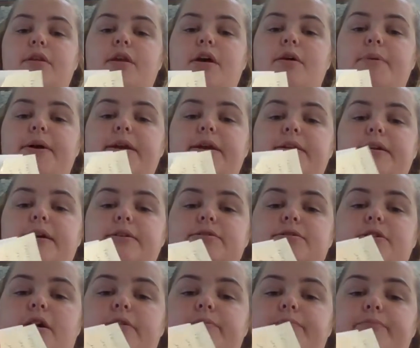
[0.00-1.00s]
of my index
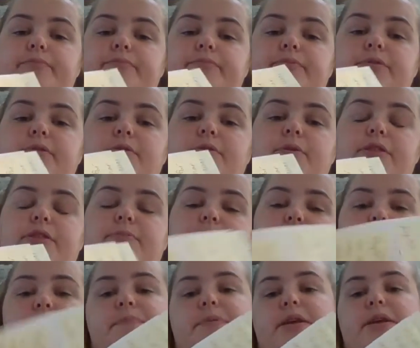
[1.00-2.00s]
card with
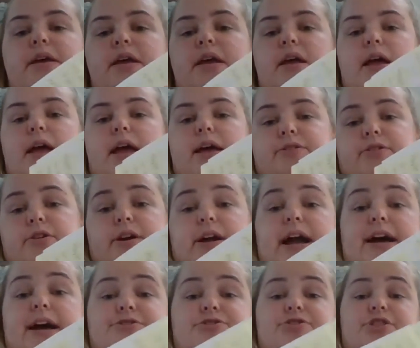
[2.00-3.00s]
me. And look,
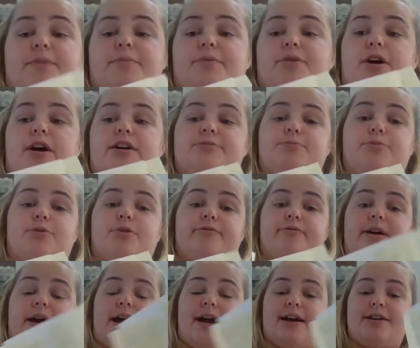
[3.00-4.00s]
as you come across more
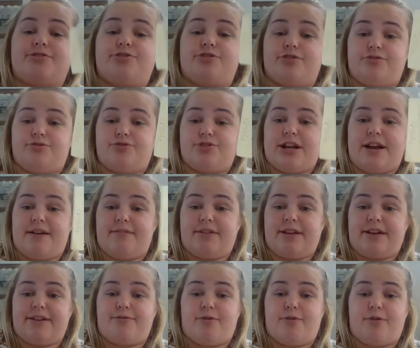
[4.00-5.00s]
facts, you should have
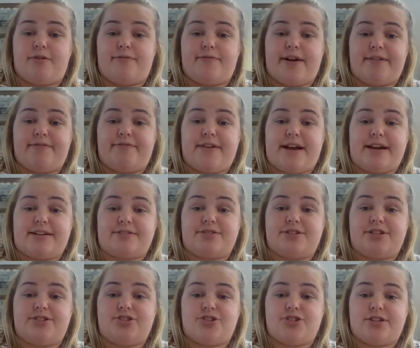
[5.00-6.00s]
like 4 or 5 facts
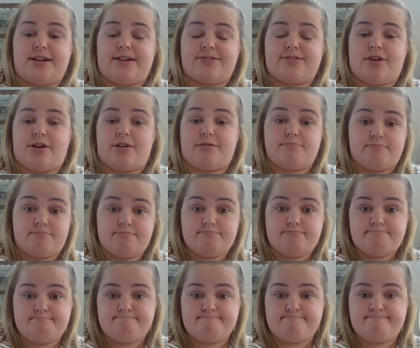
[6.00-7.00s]
on each index card.
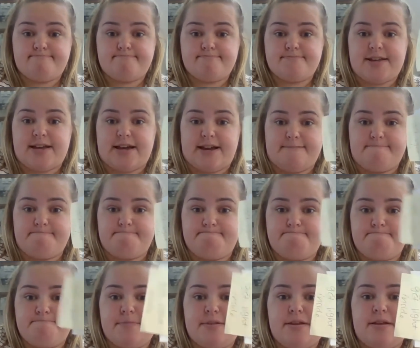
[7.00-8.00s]
Okay?
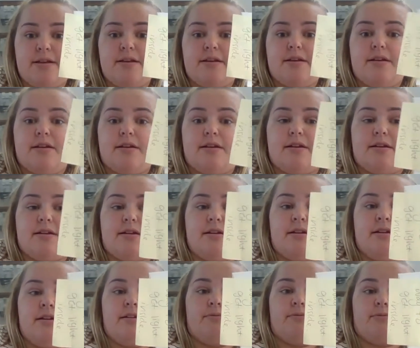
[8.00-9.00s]

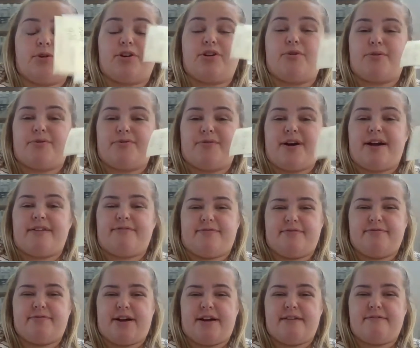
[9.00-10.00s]
We're going to go with 5.
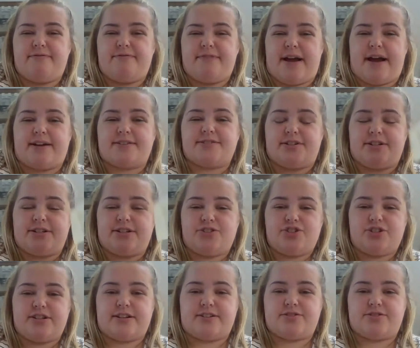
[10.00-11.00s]
5 facts on each
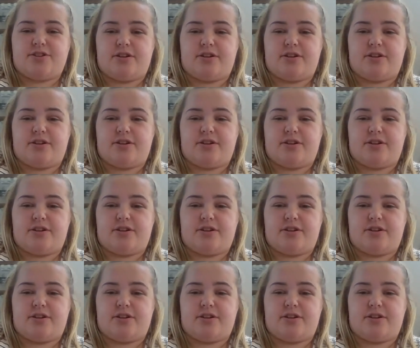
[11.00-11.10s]
index